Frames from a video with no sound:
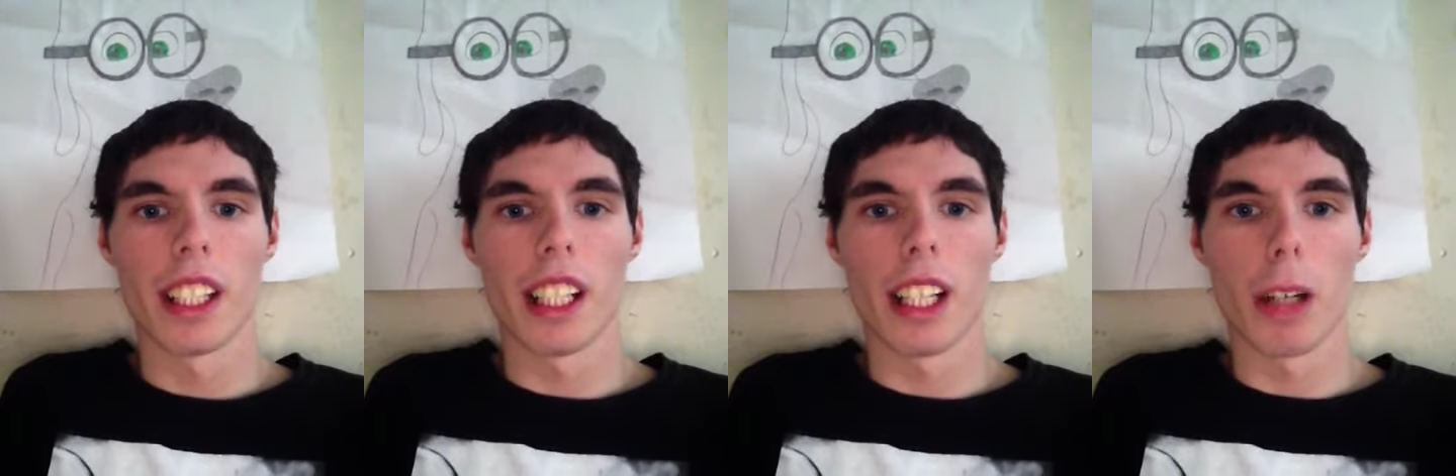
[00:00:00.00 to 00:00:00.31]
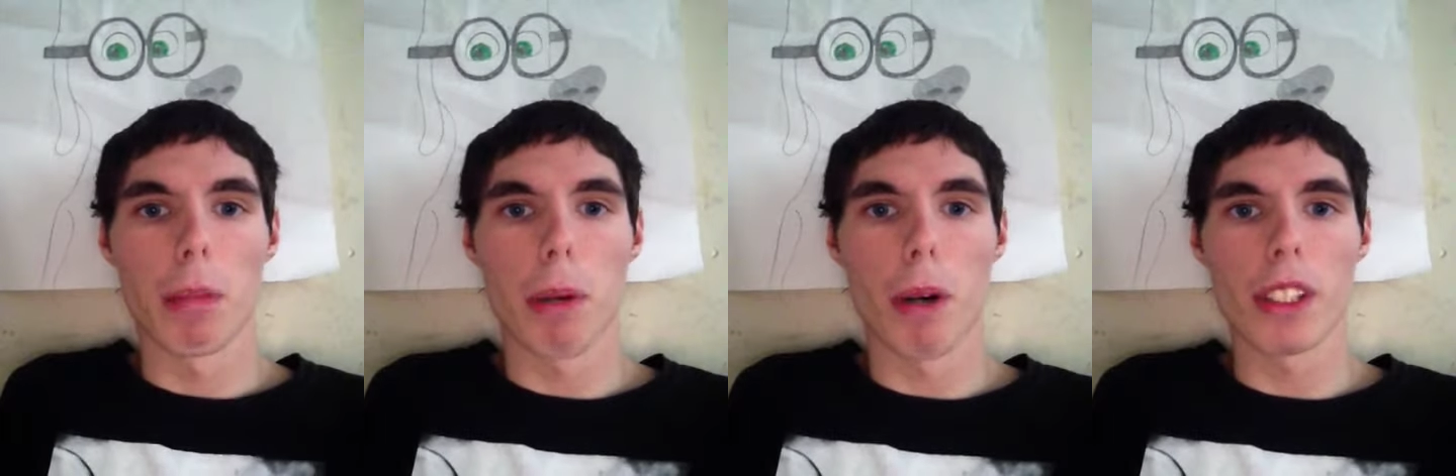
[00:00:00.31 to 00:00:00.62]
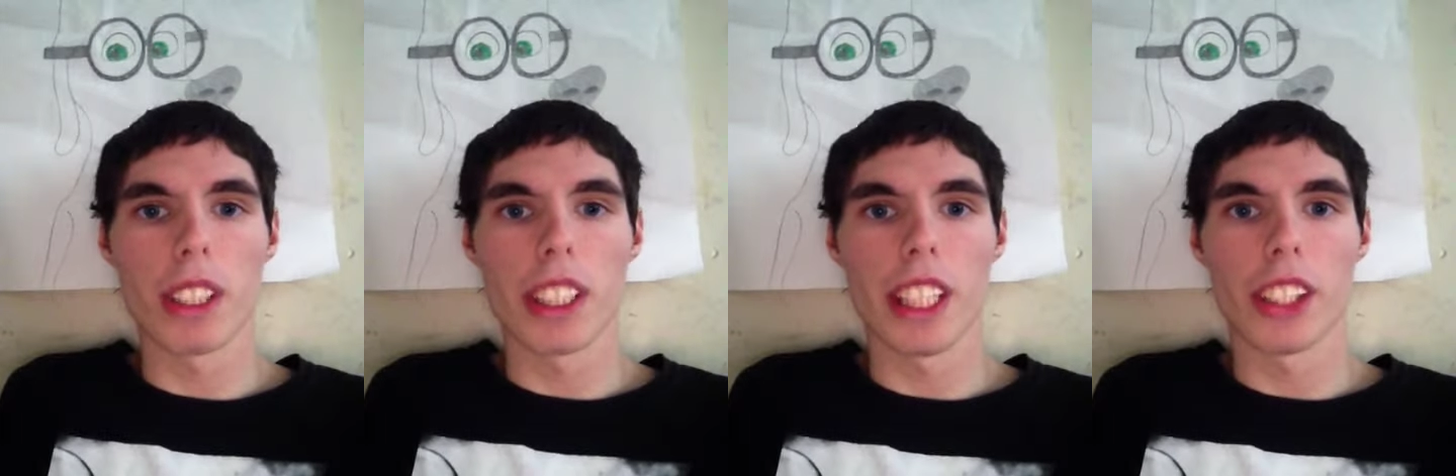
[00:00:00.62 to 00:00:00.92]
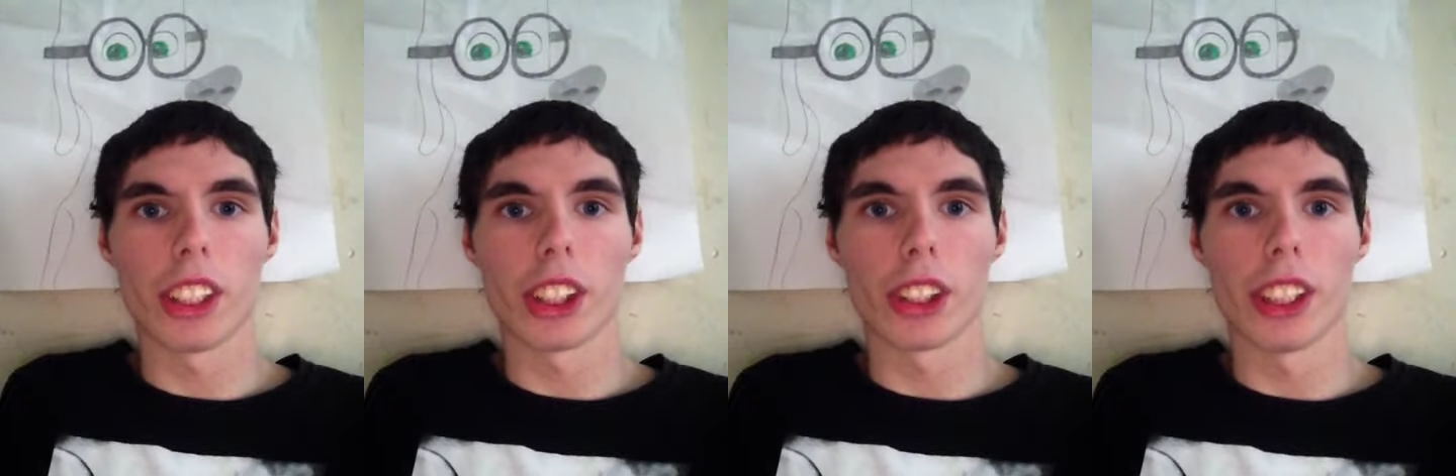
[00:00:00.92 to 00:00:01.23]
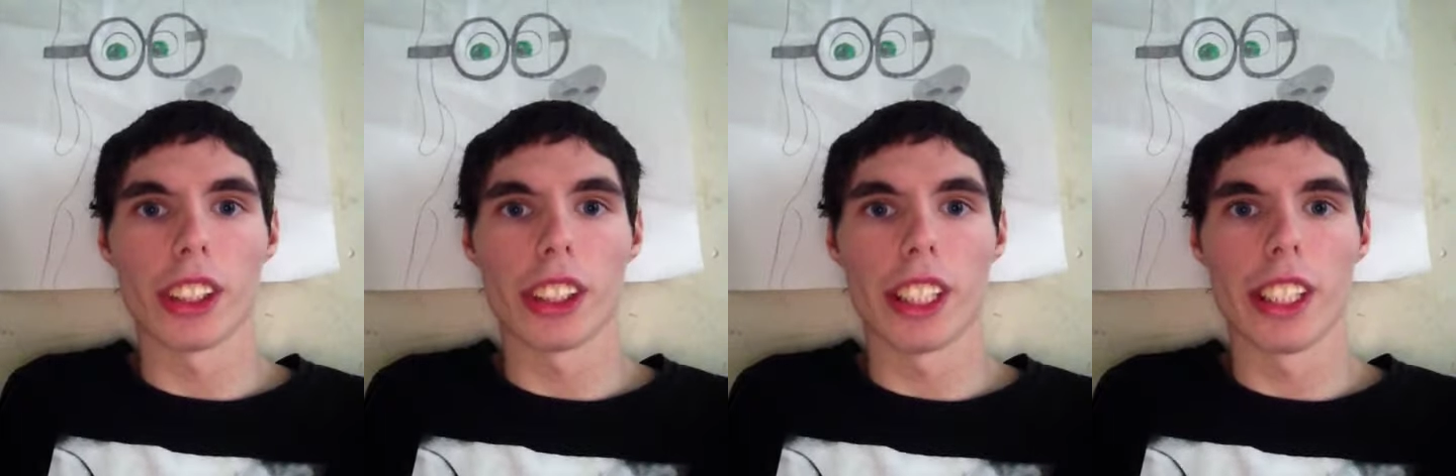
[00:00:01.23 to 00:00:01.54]
I'll post the other
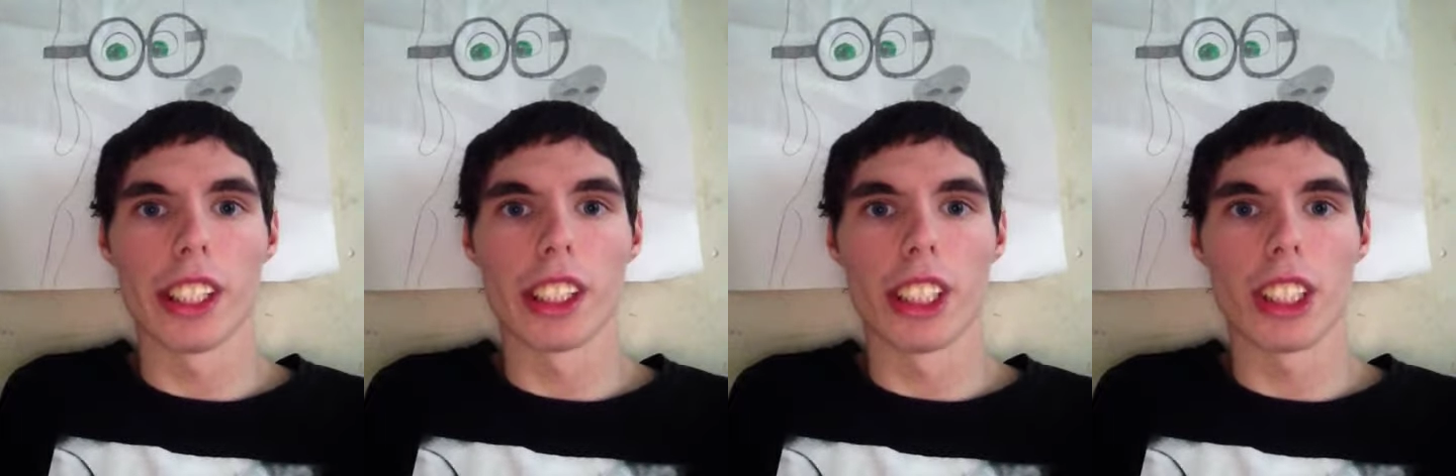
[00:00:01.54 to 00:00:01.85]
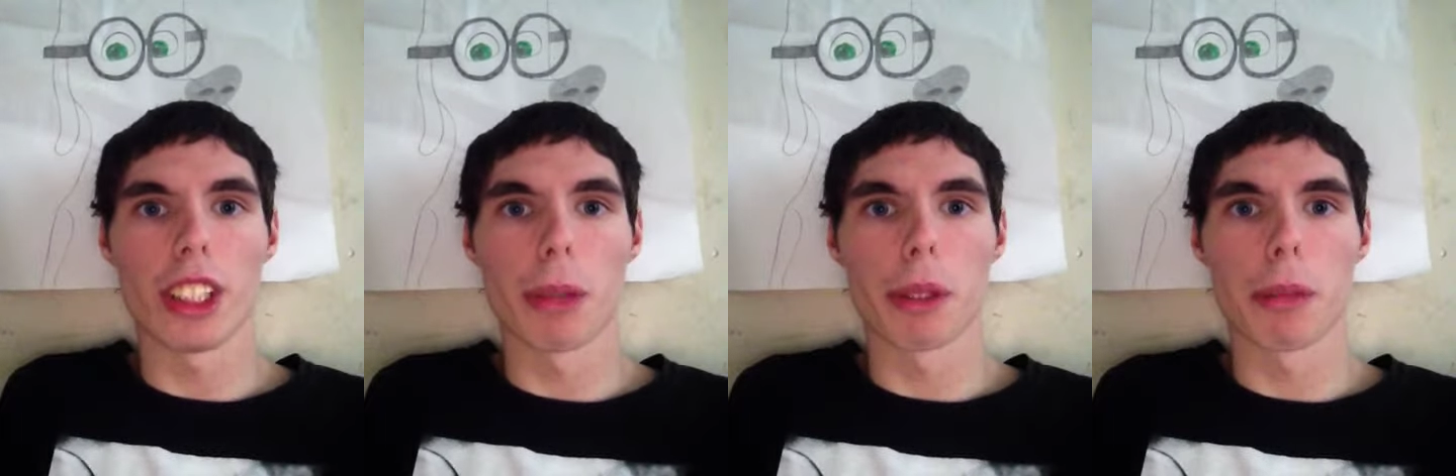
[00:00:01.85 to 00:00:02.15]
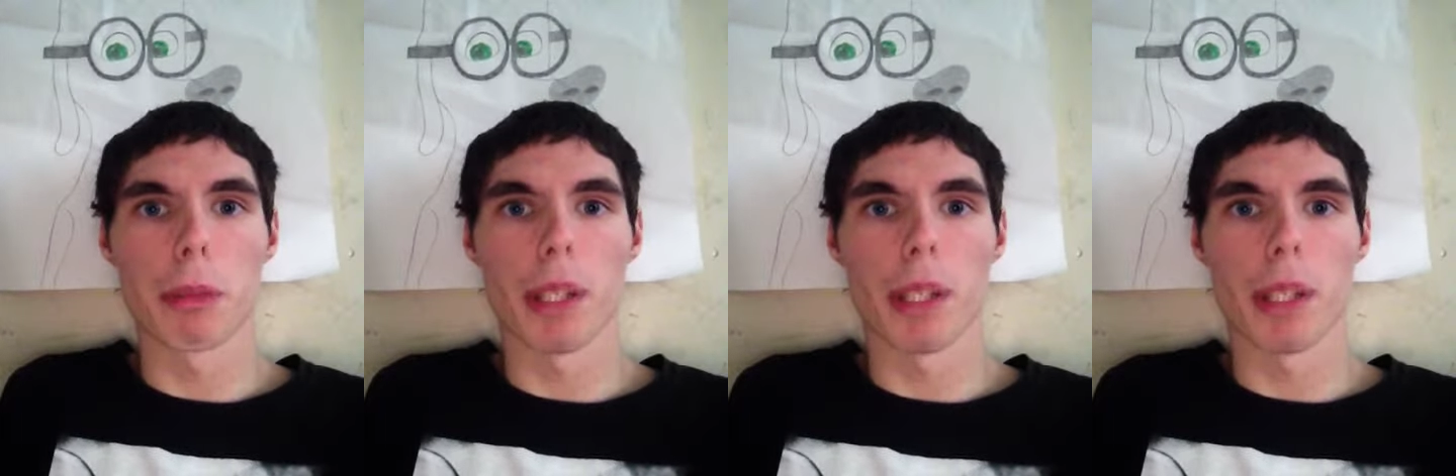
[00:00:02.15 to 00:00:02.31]
trailer in the description